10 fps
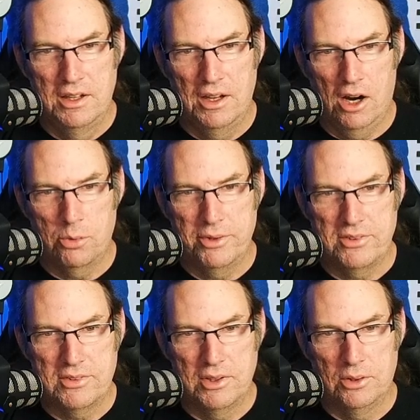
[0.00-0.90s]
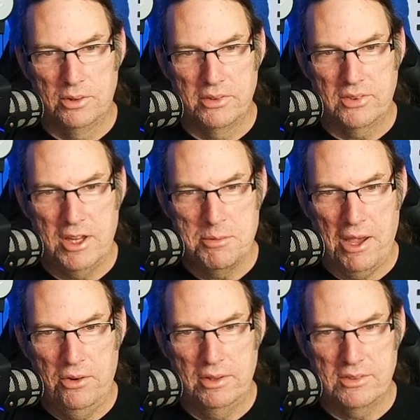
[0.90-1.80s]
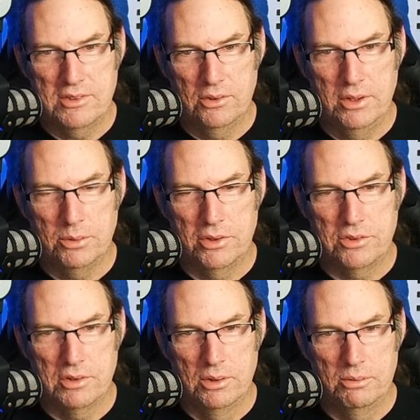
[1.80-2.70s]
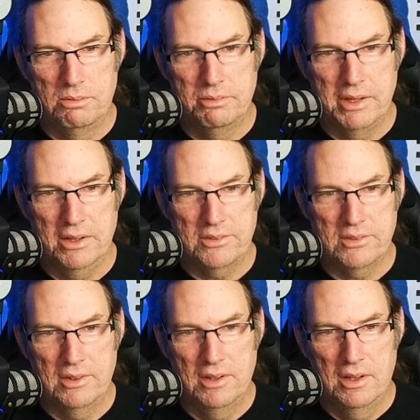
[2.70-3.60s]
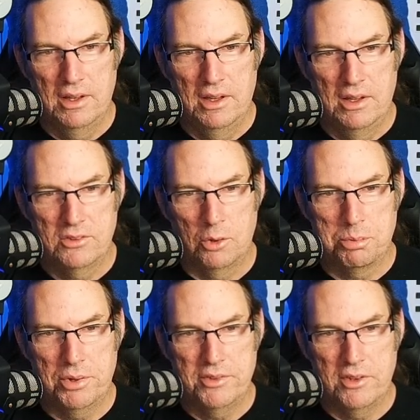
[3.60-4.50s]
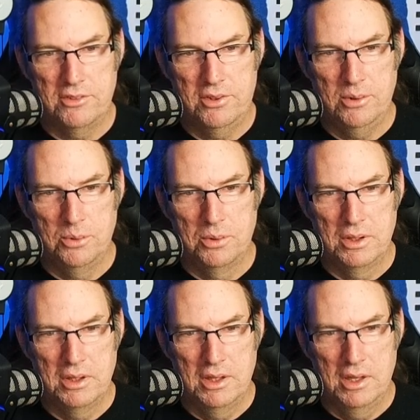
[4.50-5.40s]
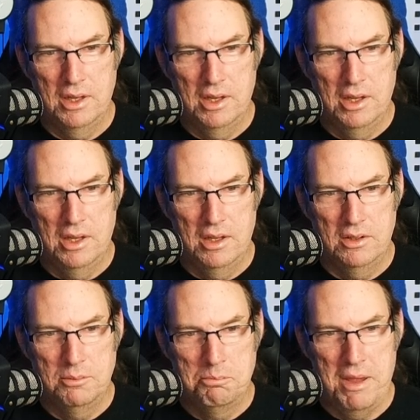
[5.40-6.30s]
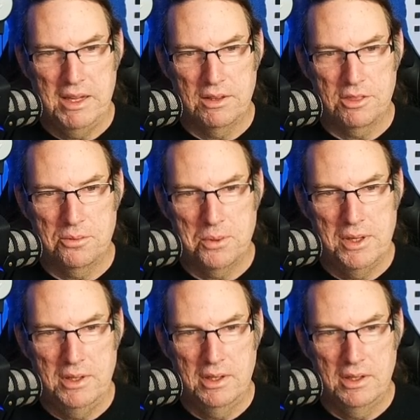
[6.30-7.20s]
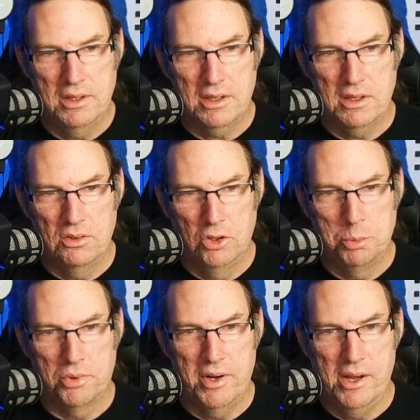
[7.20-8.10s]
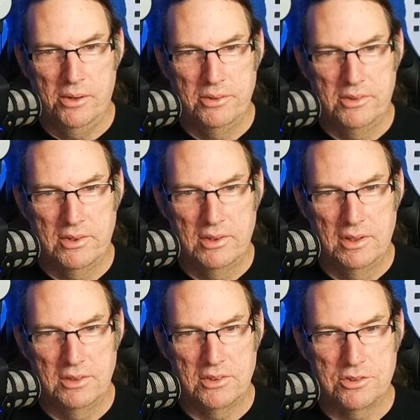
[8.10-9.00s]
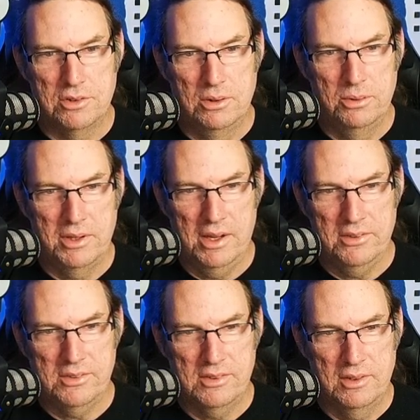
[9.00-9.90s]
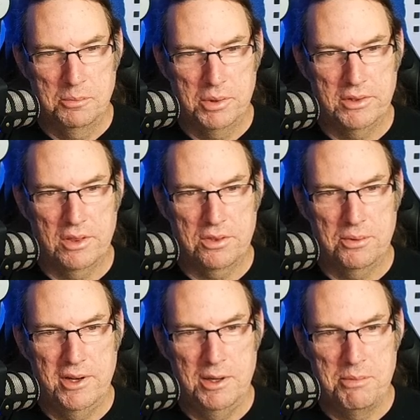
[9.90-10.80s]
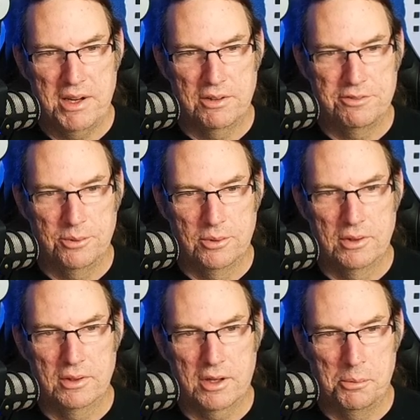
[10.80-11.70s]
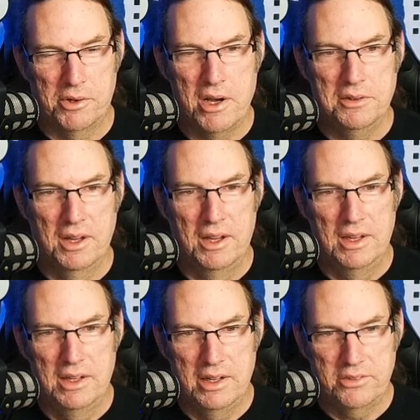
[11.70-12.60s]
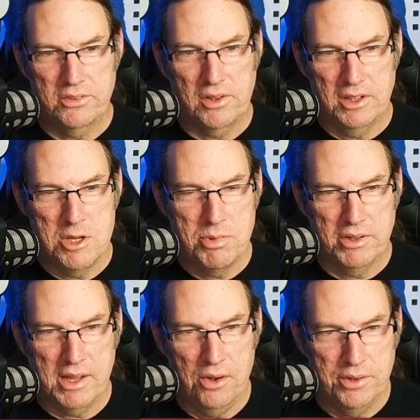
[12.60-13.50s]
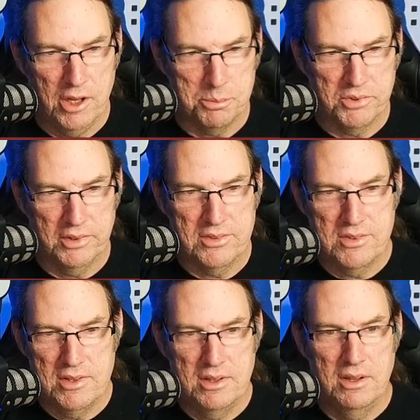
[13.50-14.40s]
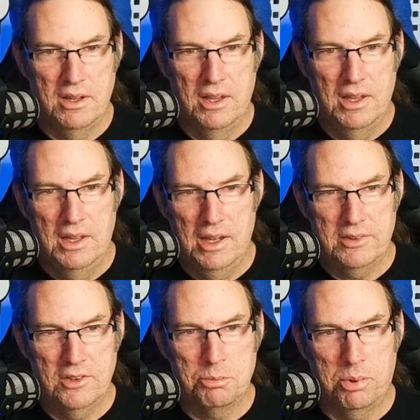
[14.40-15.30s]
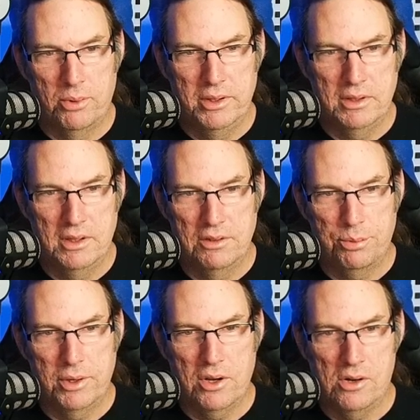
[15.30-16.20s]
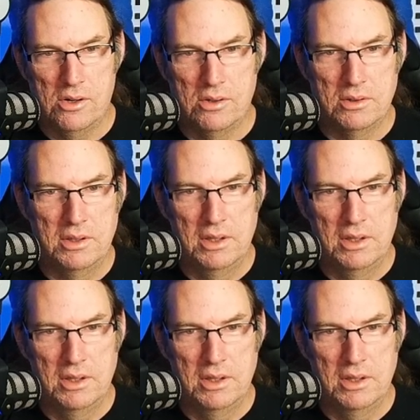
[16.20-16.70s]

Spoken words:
Are we still, is keep counting still equal to true? Yes. So print the 2, make it 3, loop around. Is it true? Yes. Print the 3, make it a 4, come around, and it's just going to keep on counting up. So let's see at this point, if we call